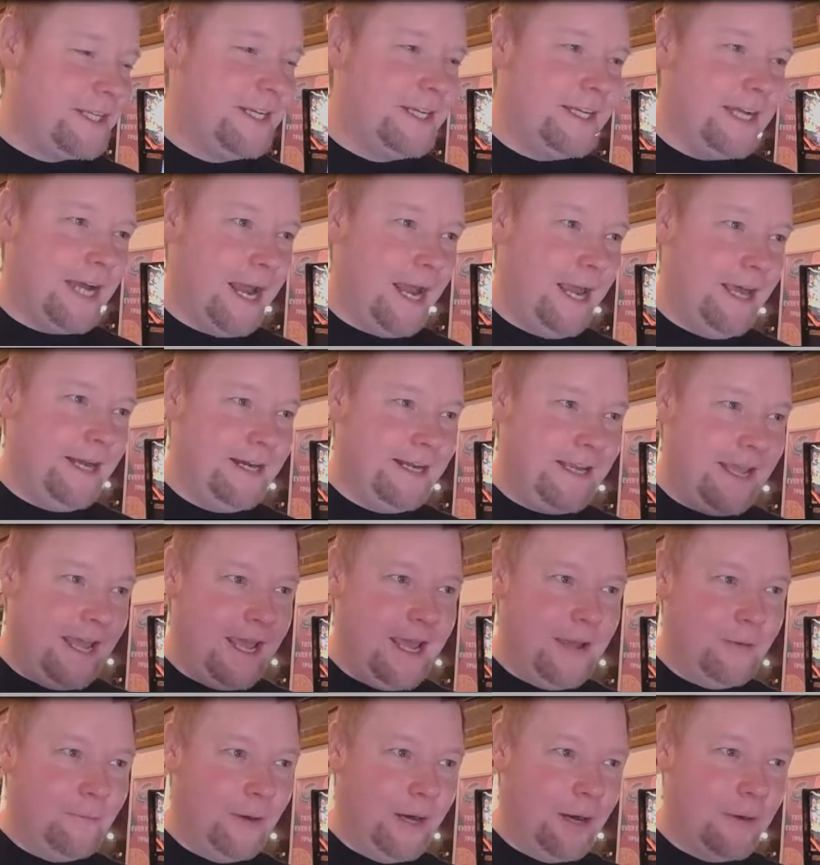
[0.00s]
I had a
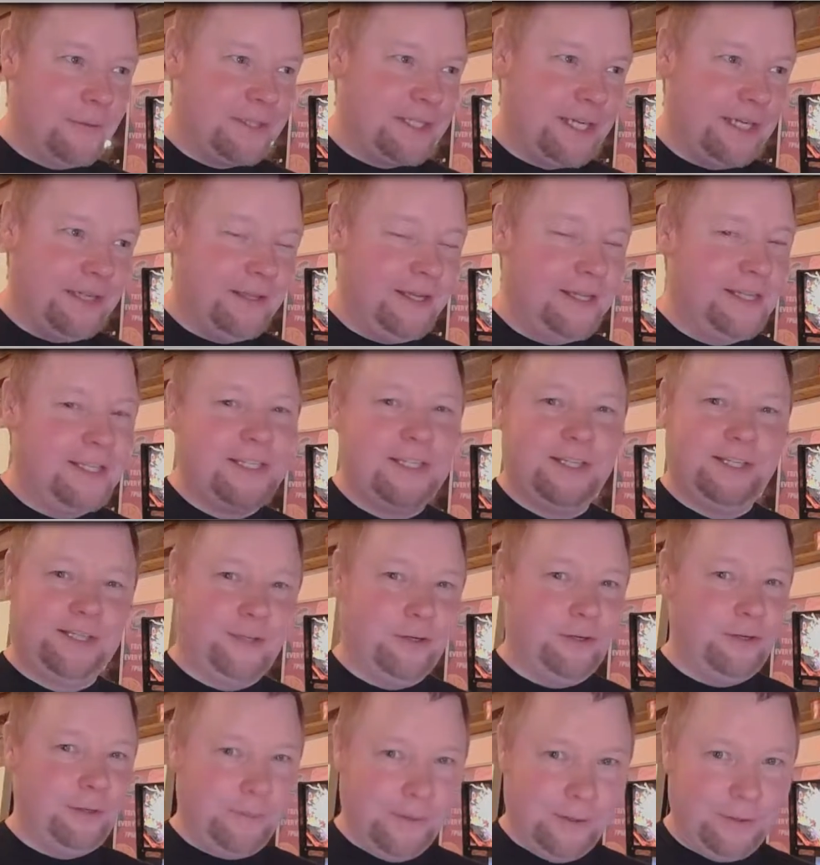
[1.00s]
game where I was getting like
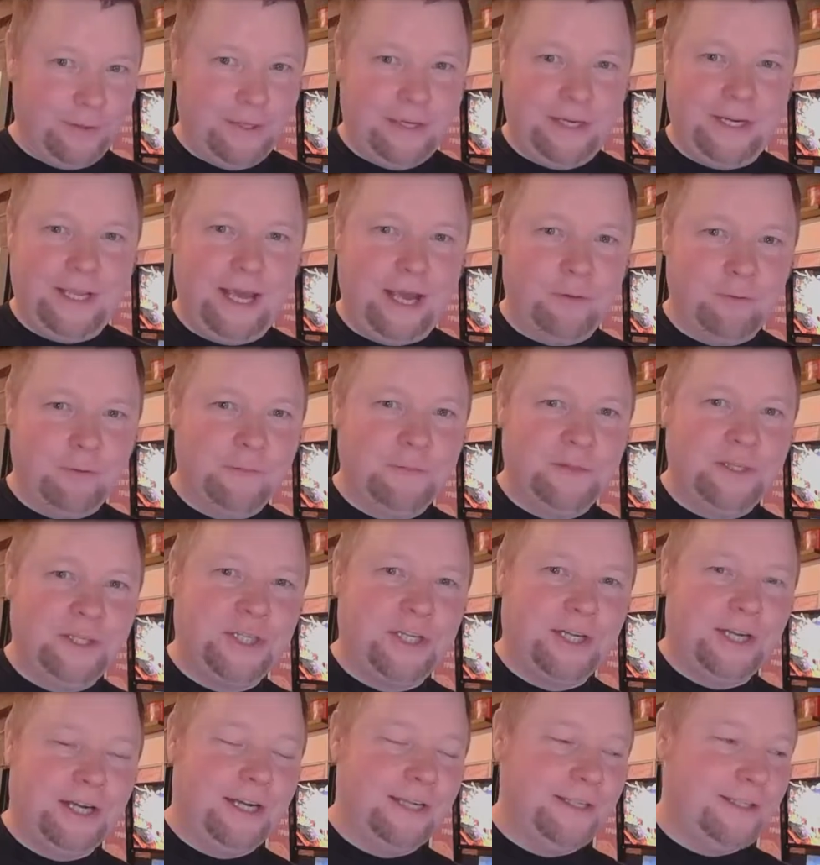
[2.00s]
600 million Catwoman
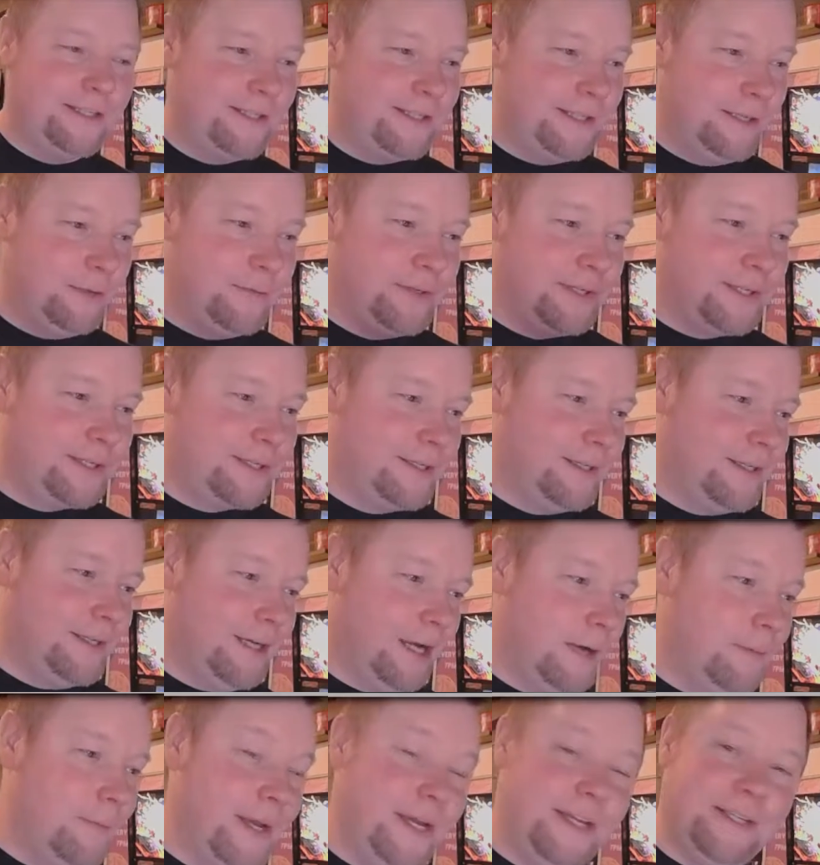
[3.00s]
shots. It was
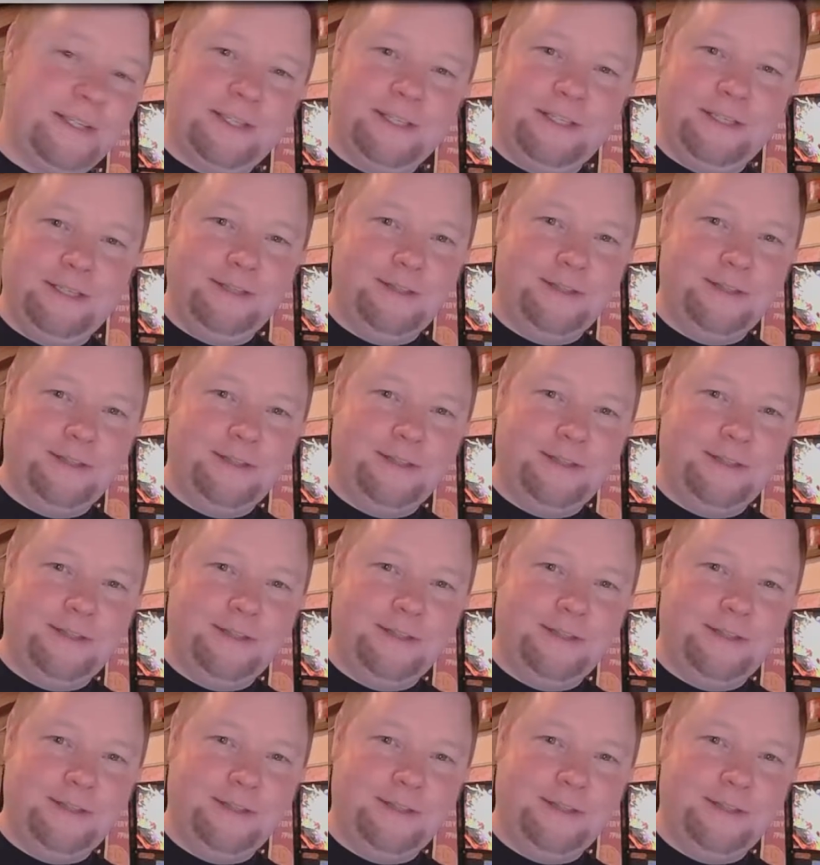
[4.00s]
amazing.